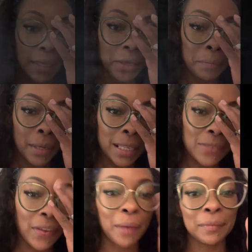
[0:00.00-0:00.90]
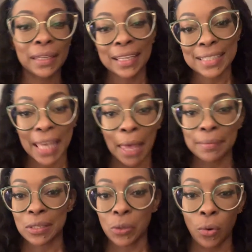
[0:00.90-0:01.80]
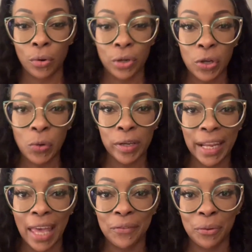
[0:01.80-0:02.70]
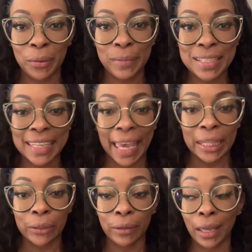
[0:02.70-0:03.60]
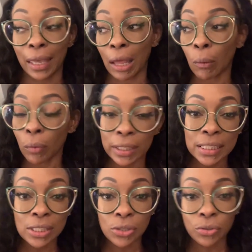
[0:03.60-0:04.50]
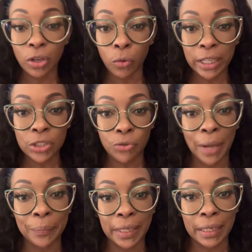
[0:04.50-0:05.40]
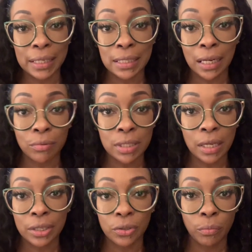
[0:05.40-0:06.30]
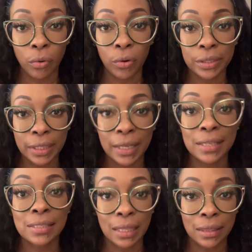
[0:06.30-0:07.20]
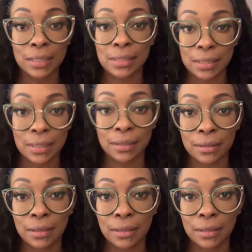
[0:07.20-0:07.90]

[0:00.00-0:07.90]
Peace, family. It's Capstone Oracle, one half of Remnants Gathering, and I wanted to do a quick drop in. I said I was going to do more of these, and this is it.